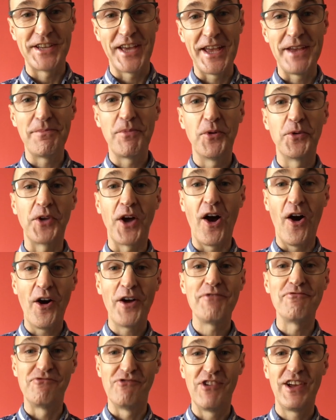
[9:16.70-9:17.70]
keyboard.
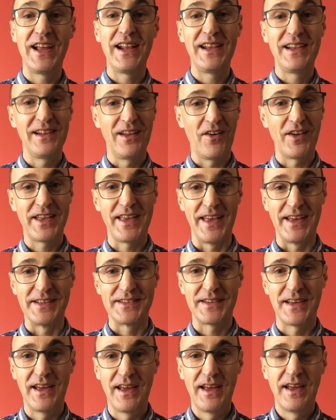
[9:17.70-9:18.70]
I really like
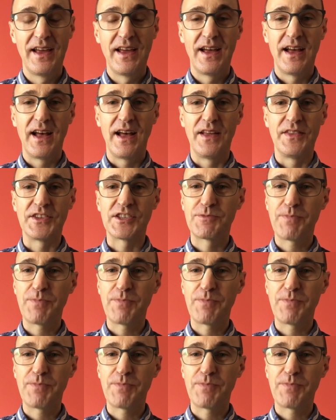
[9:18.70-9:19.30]
it. The